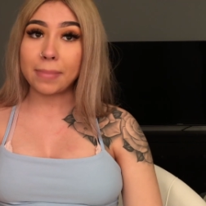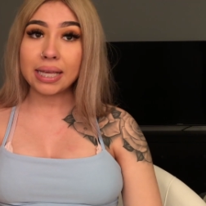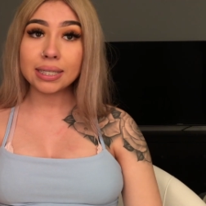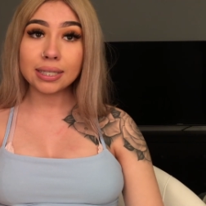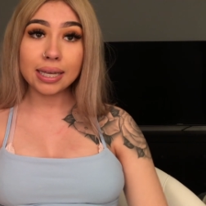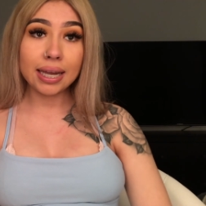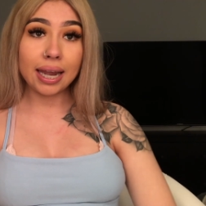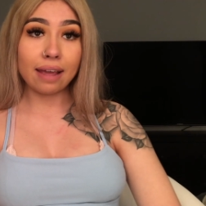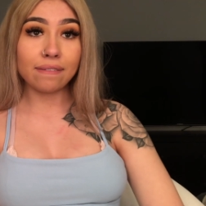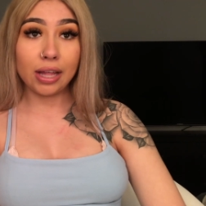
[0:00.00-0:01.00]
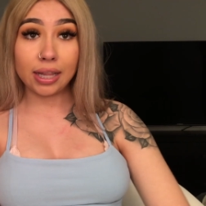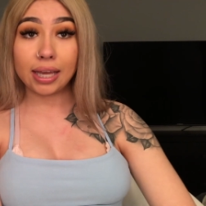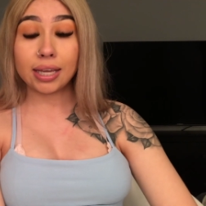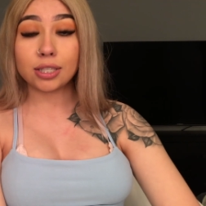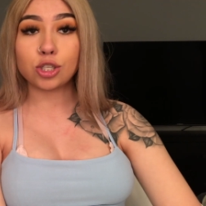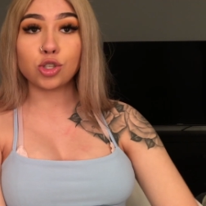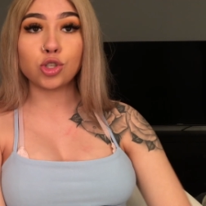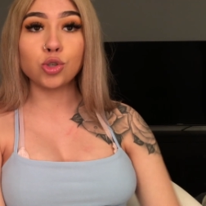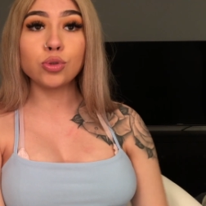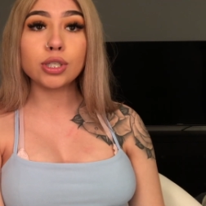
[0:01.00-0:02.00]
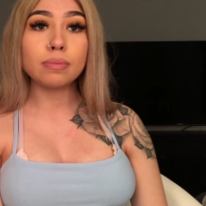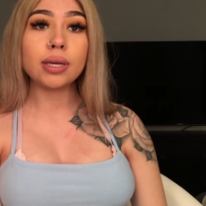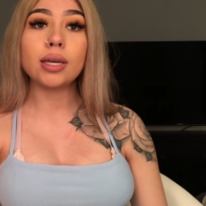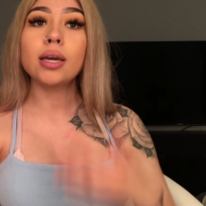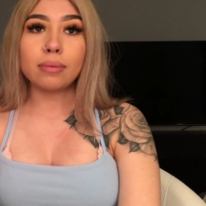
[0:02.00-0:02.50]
missed it and I felt like it suits me.